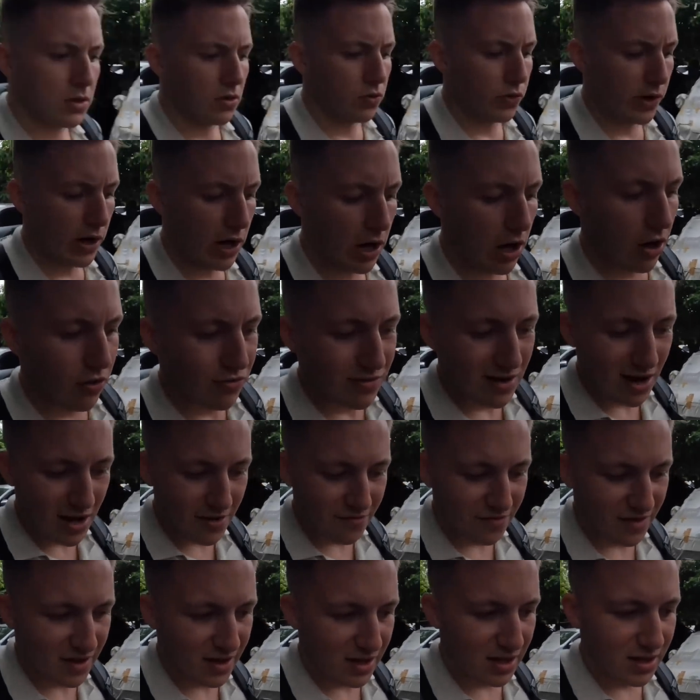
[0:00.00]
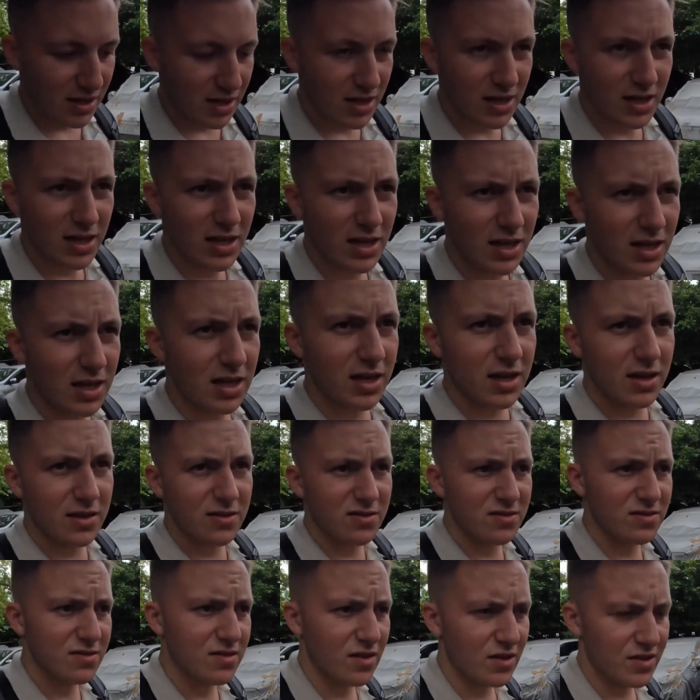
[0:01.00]
We are arriving
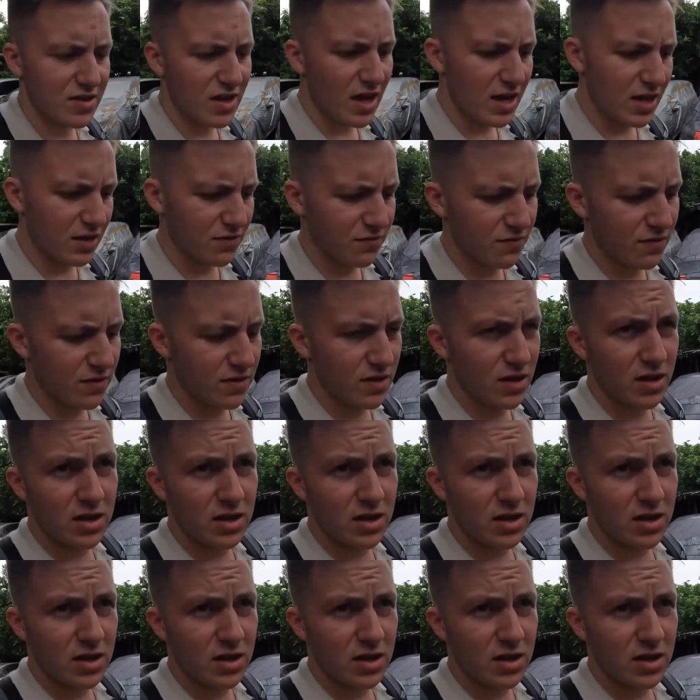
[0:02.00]
in the second